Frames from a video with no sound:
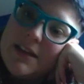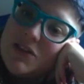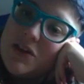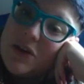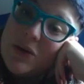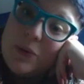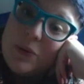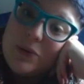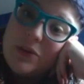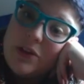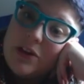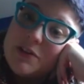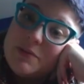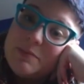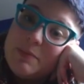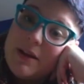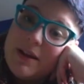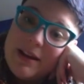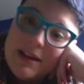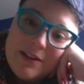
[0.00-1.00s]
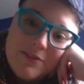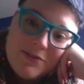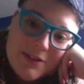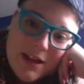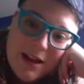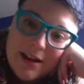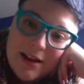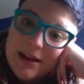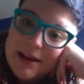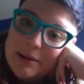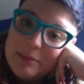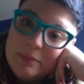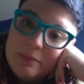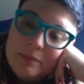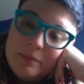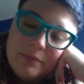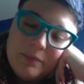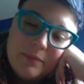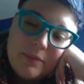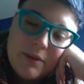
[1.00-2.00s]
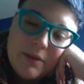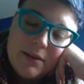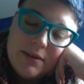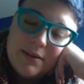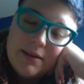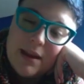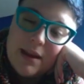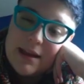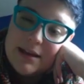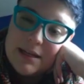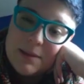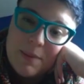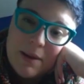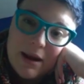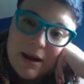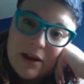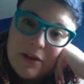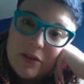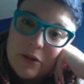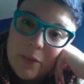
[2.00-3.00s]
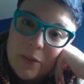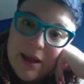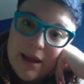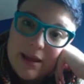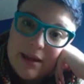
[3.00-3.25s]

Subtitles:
so there's plenty of time, and depending on the